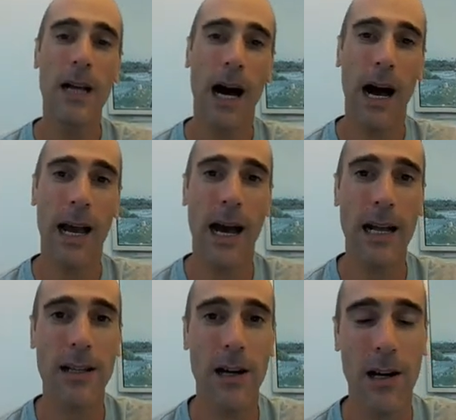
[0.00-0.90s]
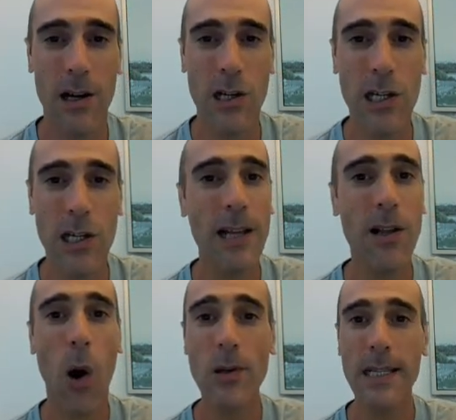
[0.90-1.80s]
I had a, a
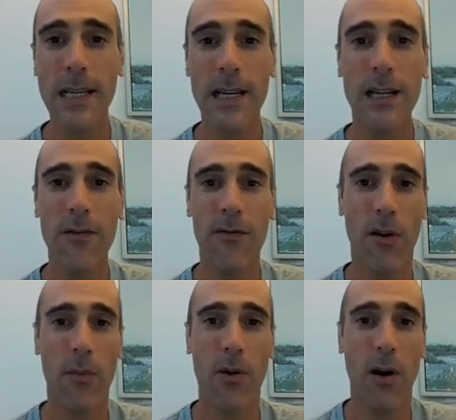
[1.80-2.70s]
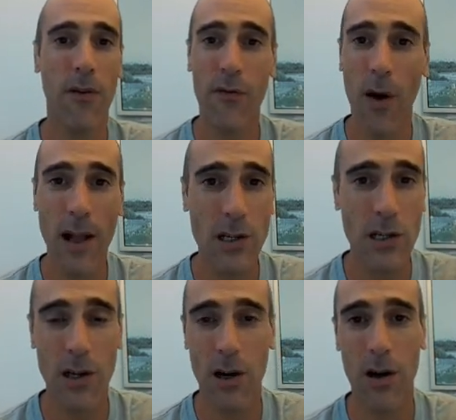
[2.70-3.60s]
shared hosting from a
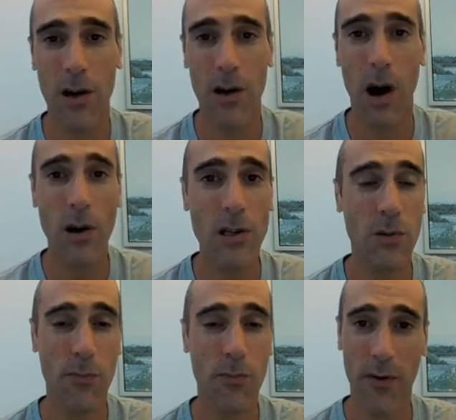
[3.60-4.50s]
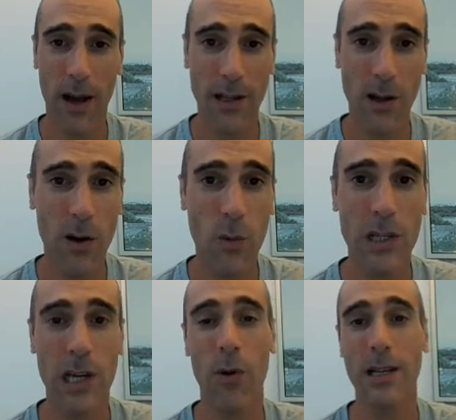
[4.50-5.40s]
French uh, host provider
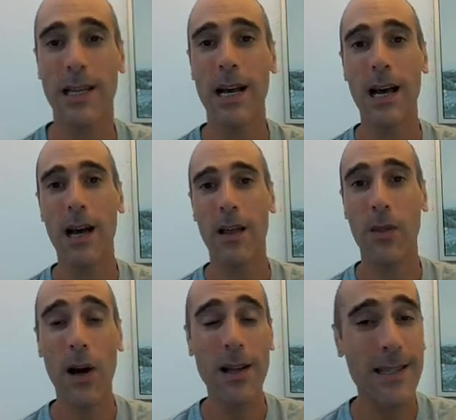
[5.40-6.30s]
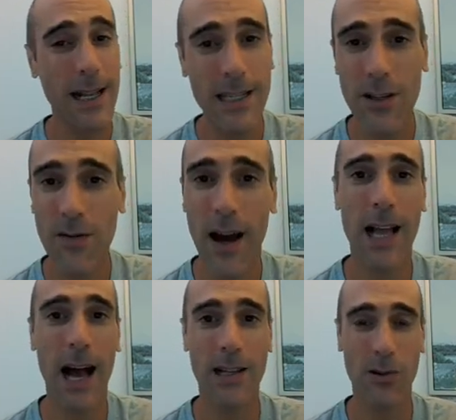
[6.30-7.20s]
which I was not
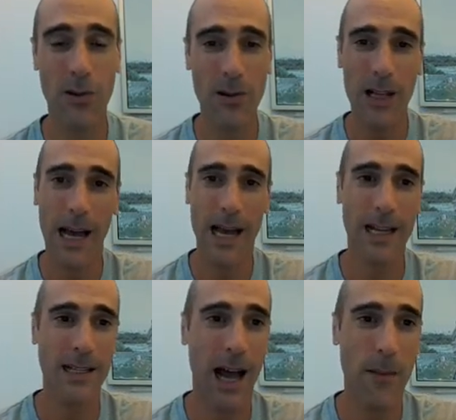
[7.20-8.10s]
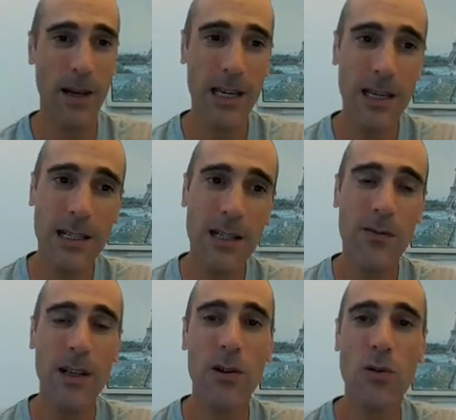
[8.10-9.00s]
satisfied at all and I'm making this
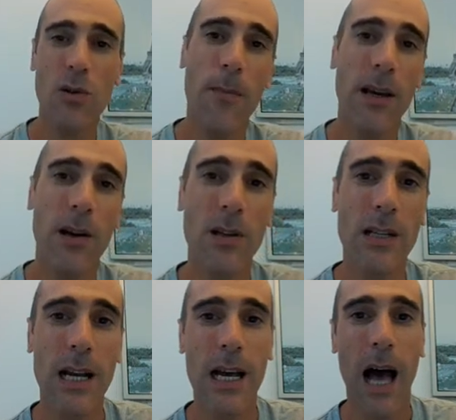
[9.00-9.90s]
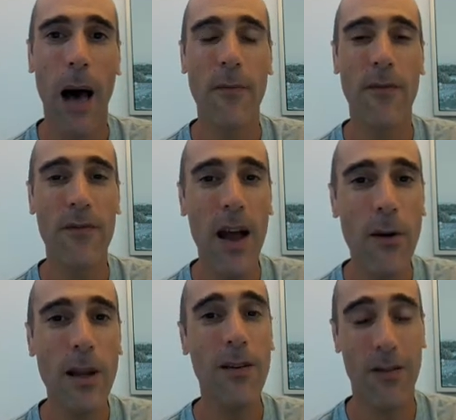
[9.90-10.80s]
video today because I'm
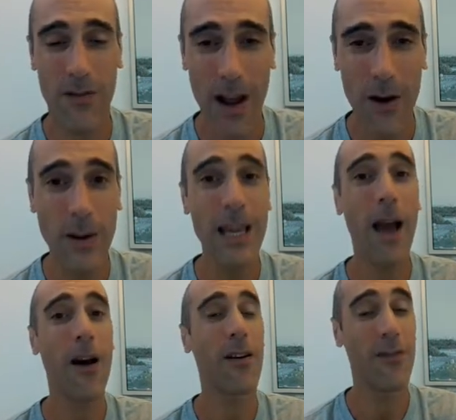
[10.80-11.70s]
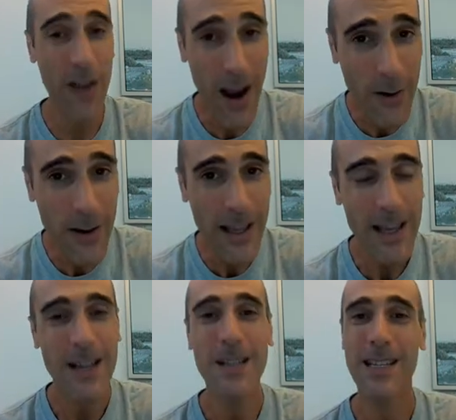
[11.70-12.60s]
very very
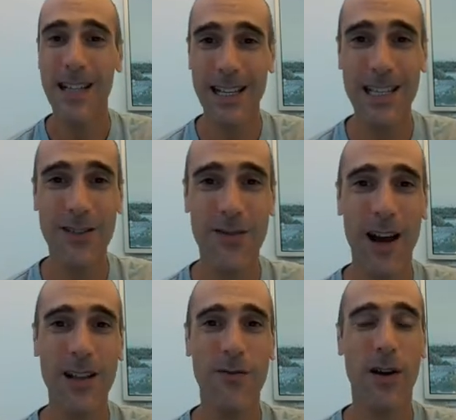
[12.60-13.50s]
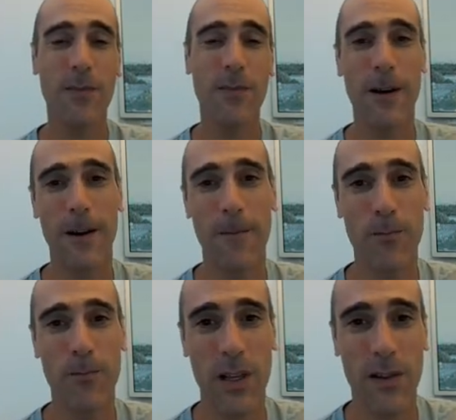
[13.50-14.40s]
very satisfied from
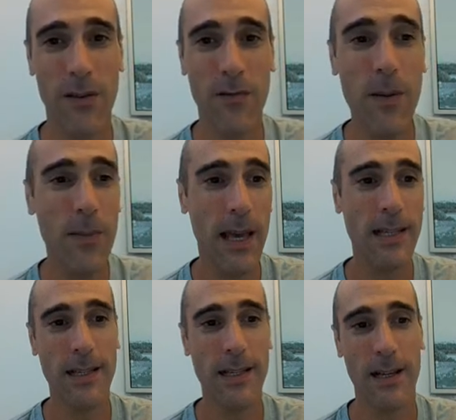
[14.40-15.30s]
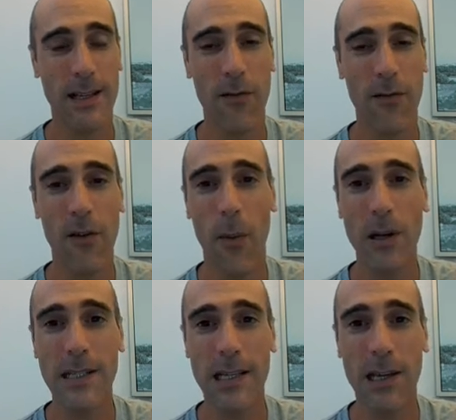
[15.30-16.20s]
um, the VPS uh, server from
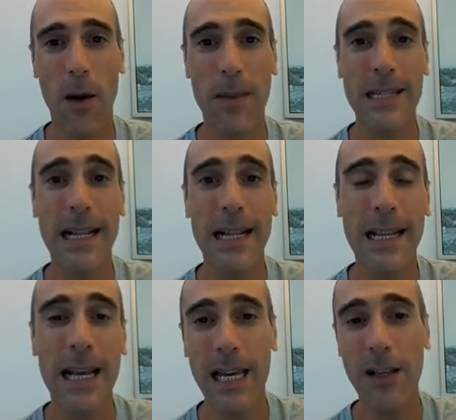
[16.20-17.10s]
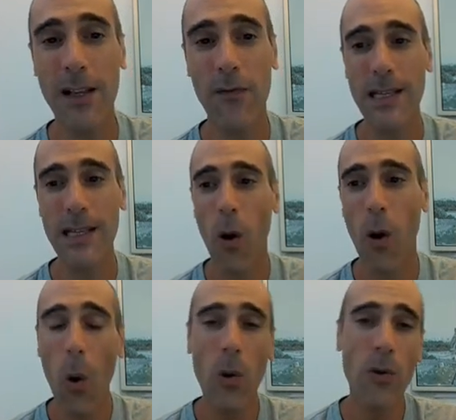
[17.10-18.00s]
Hostinger. Basically, it
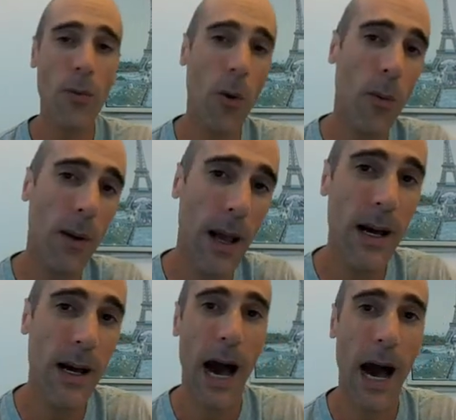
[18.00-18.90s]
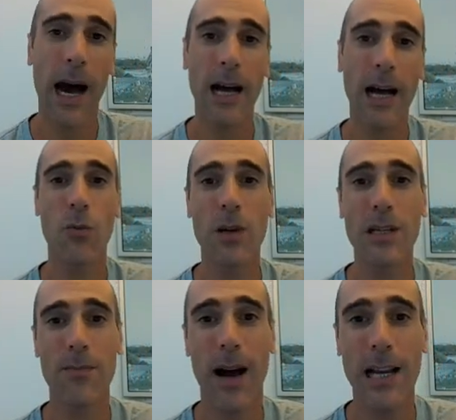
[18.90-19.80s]
fixed all the problem I had
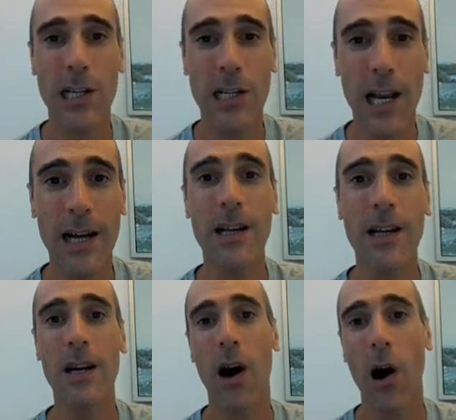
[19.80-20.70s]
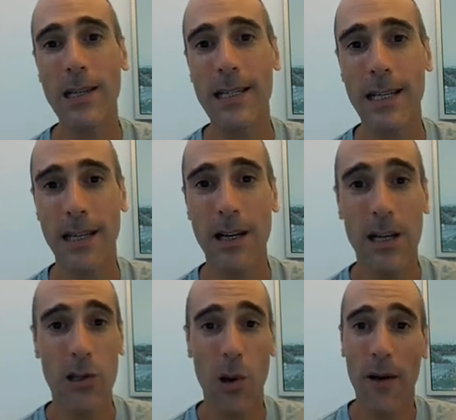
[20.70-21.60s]
with my shared hosting.
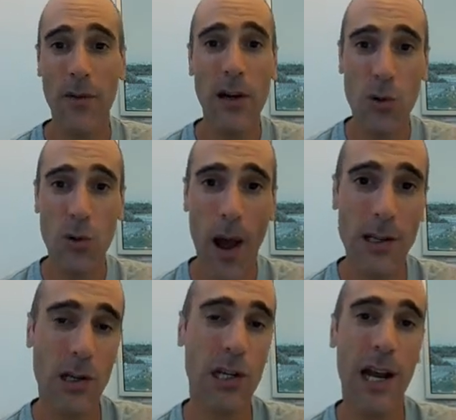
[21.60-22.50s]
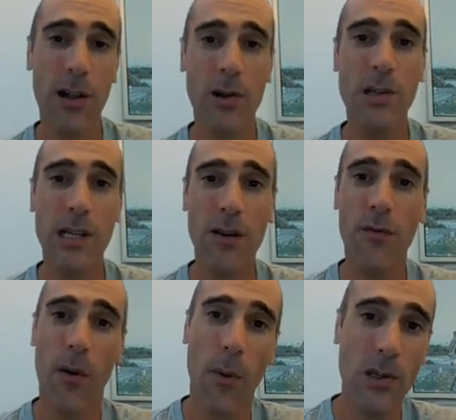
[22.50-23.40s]
So I've not tried the shared hosting
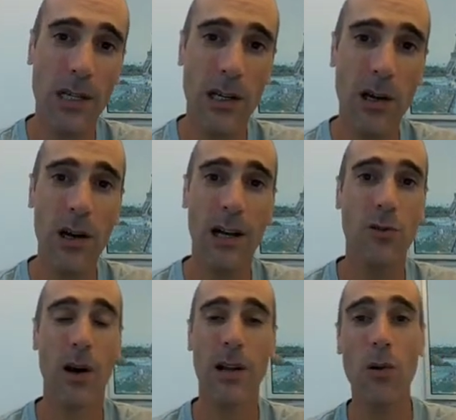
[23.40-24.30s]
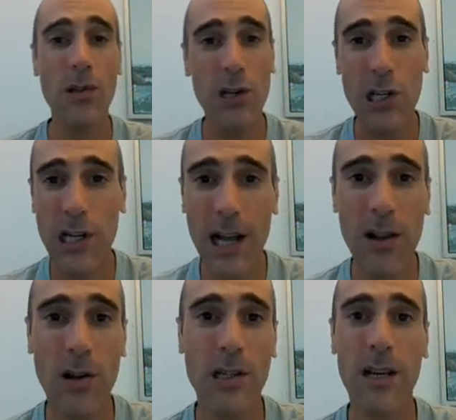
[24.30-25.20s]
from Hostinger. I tried other shared
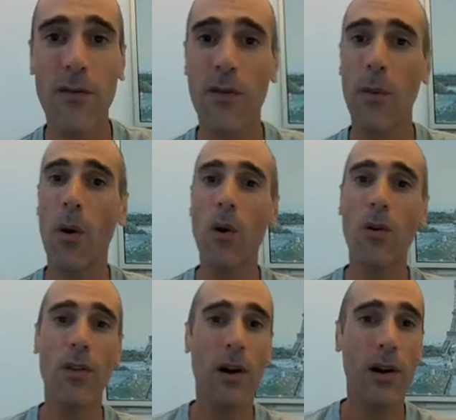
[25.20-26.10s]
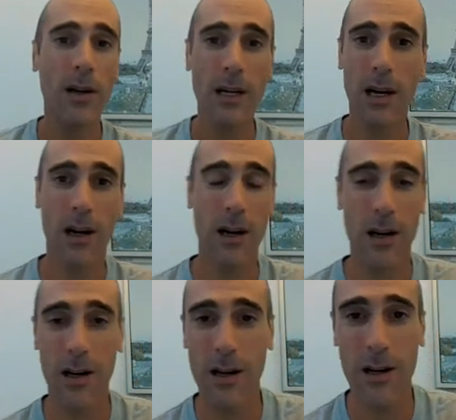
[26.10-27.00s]
hosting from other uh, uh,
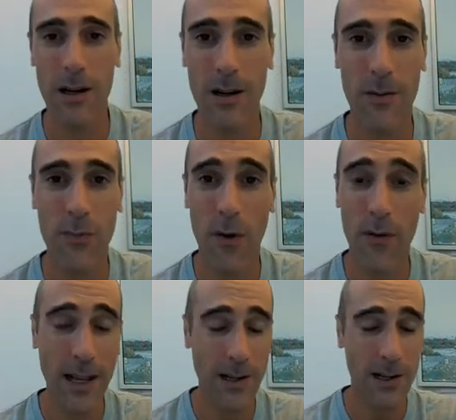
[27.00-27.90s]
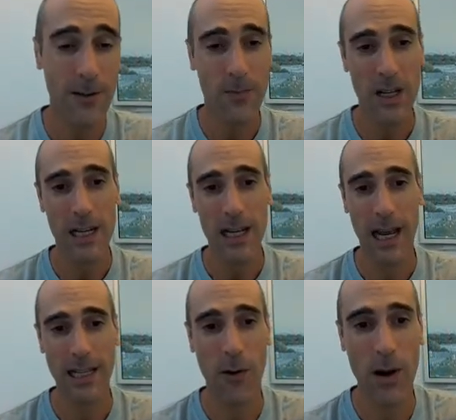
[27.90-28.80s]
uh provider,
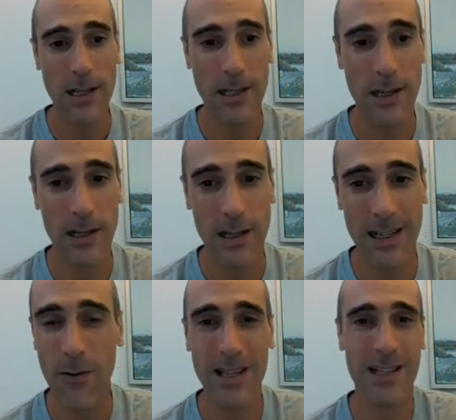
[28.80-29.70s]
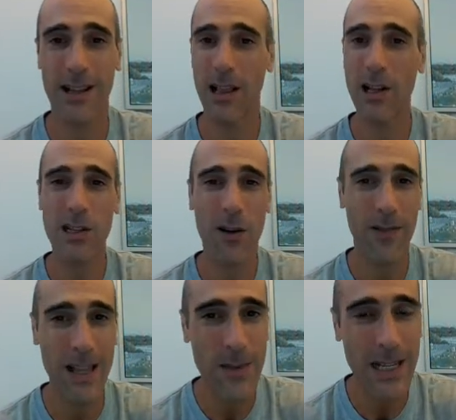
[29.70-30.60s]
and there was uh, there was lots
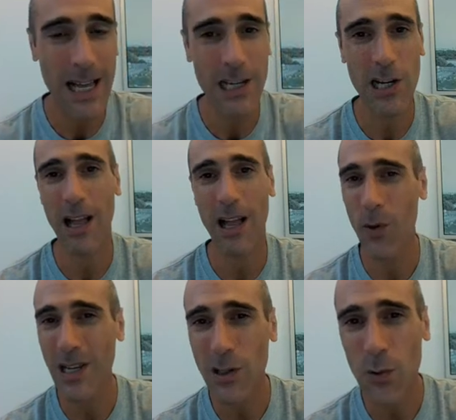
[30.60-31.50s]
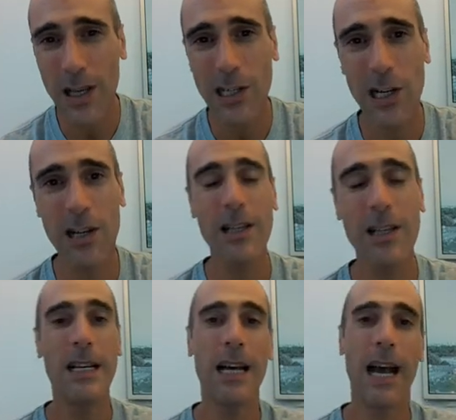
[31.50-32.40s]
of limitation and restriction.
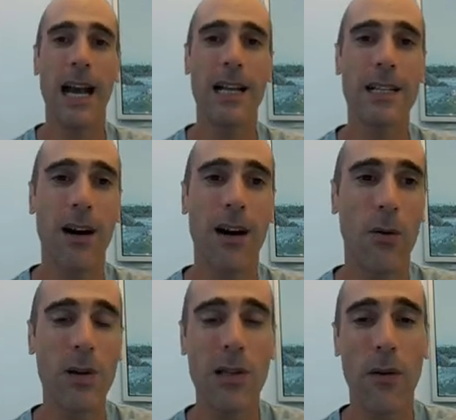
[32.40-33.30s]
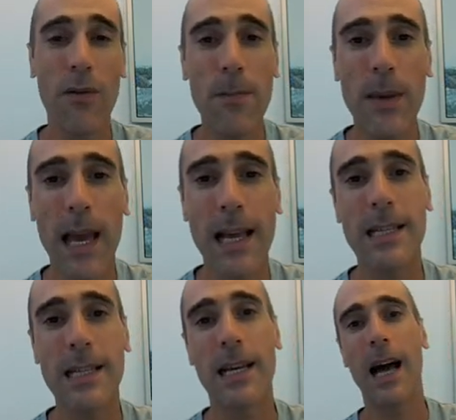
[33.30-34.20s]
And uh, with the
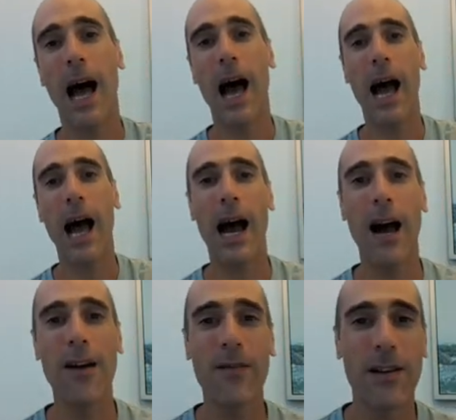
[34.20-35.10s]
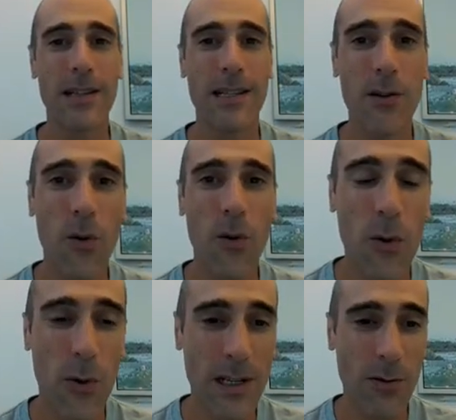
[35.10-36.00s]
VPS, I have zero
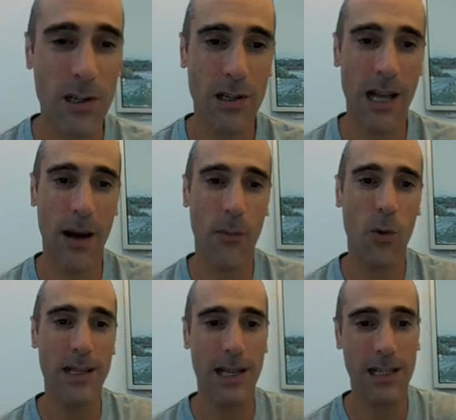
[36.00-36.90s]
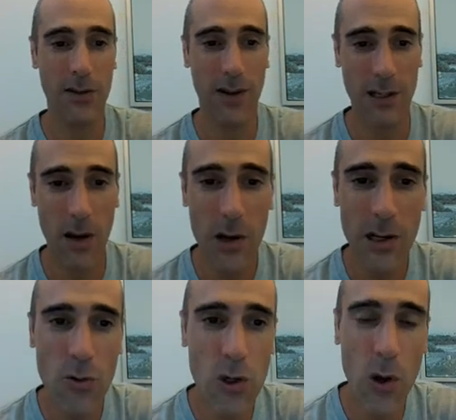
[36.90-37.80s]
restriction and I'm quite satisfied. So I'm
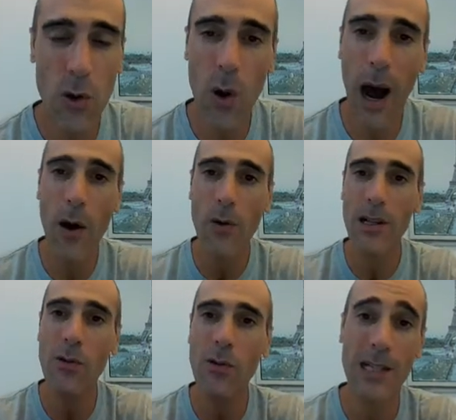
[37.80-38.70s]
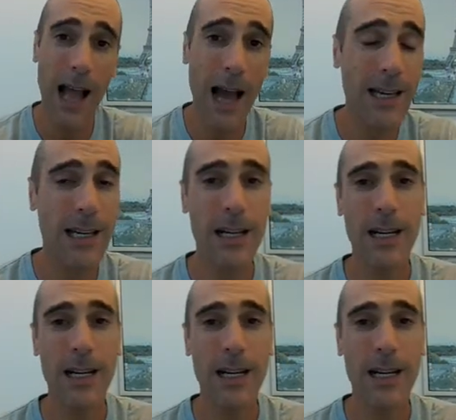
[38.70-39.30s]
going to show you how it looks like.